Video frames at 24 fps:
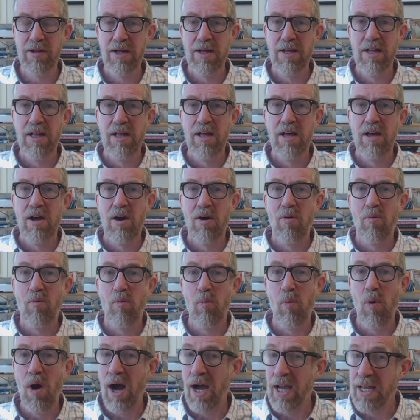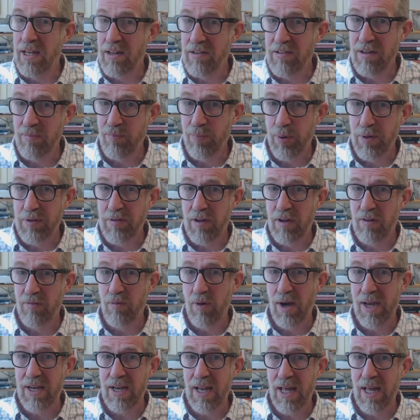Why does it preserve wetlands?